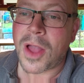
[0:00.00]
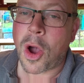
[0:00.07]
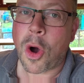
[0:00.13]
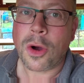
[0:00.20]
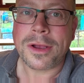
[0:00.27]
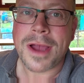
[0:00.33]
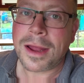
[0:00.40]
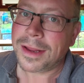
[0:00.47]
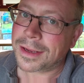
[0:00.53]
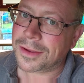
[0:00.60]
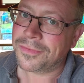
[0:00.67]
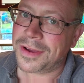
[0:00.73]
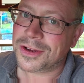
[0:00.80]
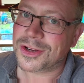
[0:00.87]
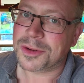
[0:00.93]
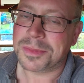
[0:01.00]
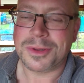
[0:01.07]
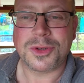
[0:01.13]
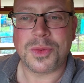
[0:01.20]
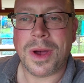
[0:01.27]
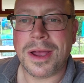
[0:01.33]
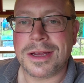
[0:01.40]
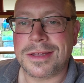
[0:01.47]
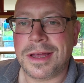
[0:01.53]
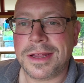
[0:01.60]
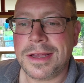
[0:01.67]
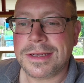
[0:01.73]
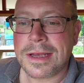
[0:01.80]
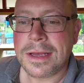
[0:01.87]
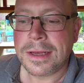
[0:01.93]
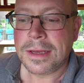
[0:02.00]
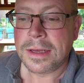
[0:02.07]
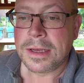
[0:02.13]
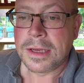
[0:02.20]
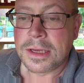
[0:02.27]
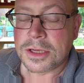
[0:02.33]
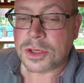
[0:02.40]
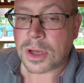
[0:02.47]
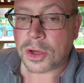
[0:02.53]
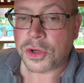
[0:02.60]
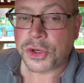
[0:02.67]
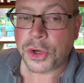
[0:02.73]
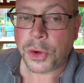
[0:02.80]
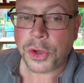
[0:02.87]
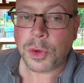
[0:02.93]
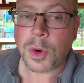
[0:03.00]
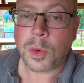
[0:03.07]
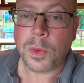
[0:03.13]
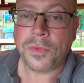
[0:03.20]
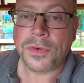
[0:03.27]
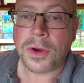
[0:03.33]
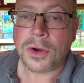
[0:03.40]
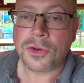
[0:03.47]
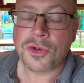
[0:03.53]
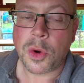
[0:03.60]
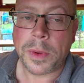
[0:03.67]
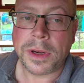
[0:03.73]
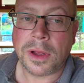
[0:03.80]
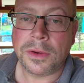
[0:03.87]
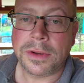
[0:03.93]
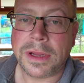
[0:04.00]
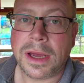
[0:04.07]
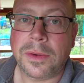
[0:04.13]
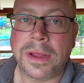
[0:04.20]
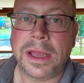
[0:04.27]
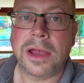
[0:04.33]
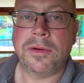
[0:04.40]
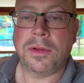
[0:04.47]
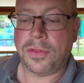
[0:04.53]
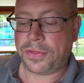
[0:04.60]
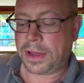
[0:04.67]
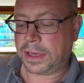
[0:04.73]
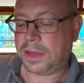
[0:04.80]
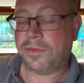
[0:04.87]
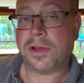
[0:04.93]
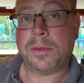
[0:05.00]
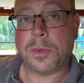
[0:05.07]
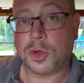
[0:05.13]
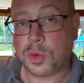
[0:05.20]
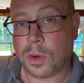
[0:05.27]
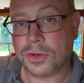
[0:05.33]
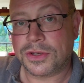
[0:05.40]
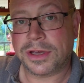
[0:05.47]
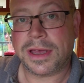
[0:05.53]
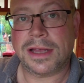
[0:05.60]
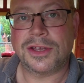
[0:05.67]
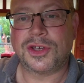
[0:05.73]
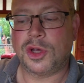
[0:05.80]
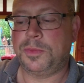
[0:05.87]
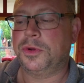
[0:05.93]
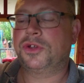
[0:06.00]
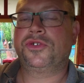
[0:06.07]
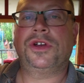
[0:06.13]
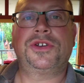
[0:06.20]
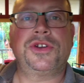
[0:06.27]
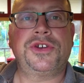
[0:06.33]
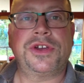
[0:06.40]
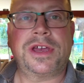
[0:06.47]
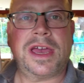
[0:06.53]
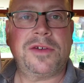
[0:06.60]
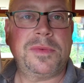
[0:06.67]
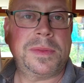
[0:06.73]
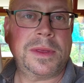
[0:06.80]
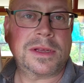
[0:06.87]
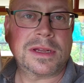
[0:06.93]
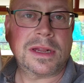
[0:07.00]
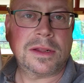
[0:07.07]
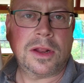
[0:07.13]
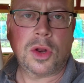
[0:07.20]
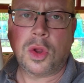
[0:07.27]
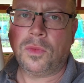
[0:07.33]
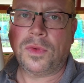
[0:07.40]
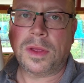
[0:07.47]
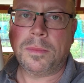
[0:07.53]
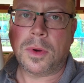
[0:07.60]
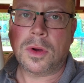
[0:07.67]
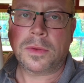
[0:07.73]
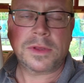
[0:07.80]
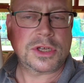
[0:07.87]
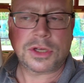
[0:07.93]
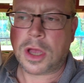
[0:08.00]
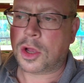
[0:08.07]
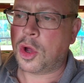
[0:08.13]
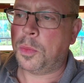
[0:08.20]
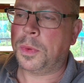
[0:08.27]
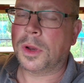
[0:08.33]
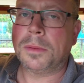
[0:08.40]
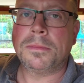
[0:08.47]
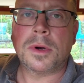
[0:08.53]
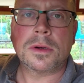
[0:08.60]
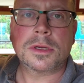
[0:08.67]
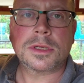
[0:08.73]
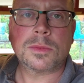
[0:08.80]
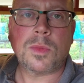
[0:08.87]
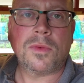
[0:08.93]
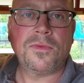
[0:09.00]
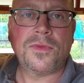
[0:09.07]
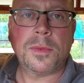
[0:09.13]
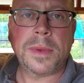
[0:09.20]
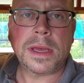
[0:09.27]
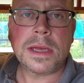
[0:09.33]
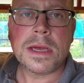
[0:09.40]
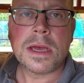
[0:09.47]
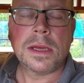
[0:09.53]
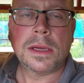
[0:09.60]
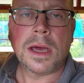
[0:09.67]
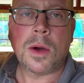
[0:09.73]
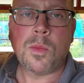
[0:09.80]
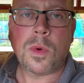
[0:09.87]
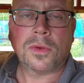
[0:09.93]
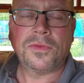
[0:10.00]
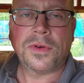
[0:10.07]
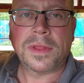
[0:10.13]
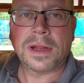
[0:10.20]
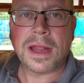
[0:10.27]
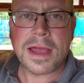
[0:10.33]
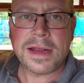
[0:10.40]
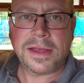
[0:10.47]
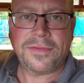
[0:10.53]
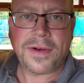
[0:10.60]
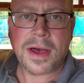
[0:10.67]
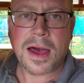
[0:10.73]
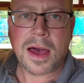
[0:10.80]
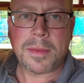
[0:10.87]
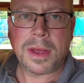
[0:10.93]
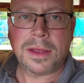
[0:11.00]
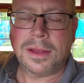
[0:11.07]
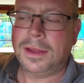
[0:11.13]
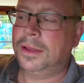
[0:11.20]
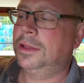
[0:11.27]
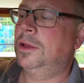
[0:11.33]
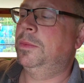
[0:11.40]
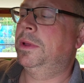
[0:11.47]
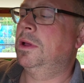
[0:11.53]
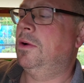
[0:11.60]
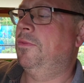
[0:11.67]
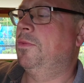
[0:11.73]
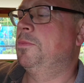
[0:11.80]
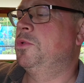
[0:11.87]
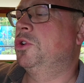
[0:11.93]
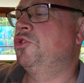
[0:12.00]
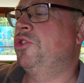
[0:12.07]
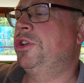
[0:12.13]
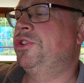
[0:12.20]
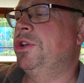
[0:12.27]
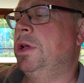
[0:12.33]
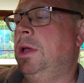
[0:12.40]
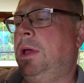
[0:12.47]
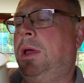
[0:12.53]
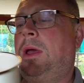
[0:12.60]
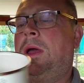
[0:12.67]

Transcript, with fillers: Organic vegetables wise, that is. So I'll show you what we've got growing on down here, and thank you very much once again to Patricia. She gave me this lovely mug. There's a couple of mugs, one for me and one for the lady farmer that we got from Patricia,